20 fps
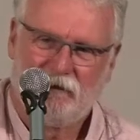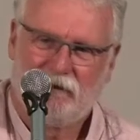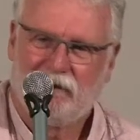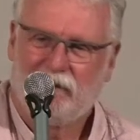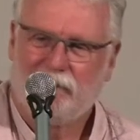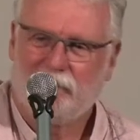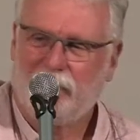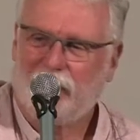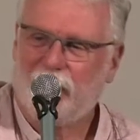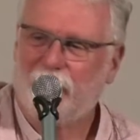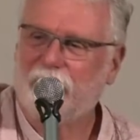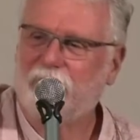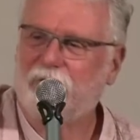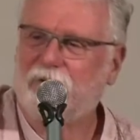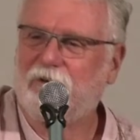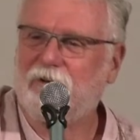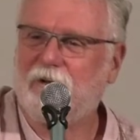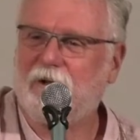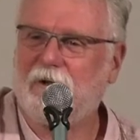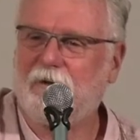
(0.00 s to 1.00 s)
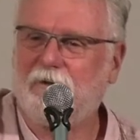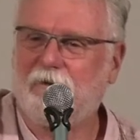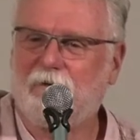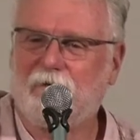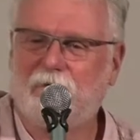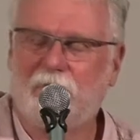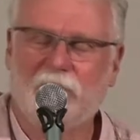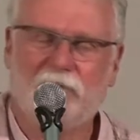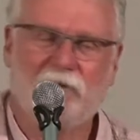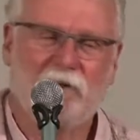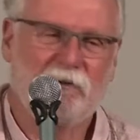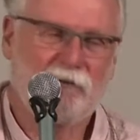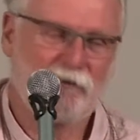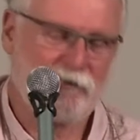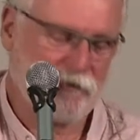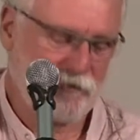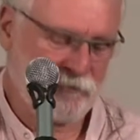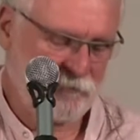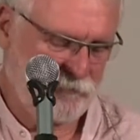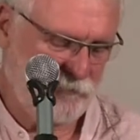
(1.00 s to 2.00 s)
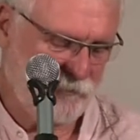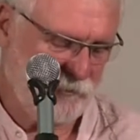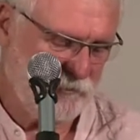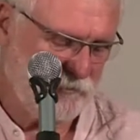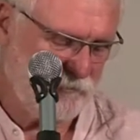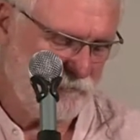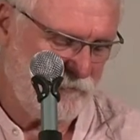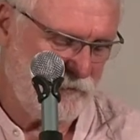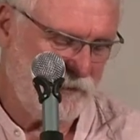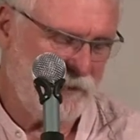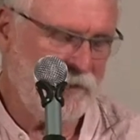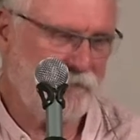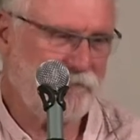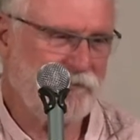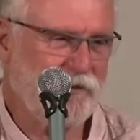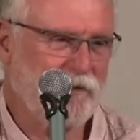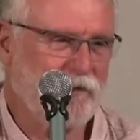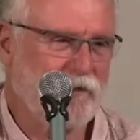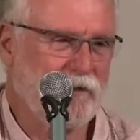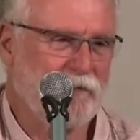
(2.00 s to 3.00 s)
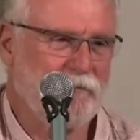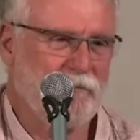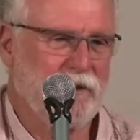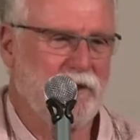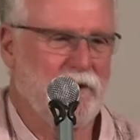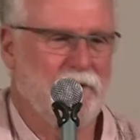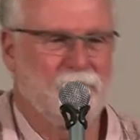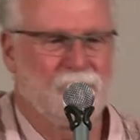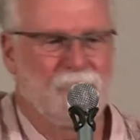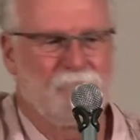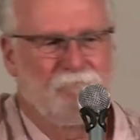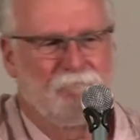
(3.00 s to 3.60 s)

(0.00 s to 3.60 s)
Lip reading: My oldest son, who I wrote that song for, is a very gifted young man.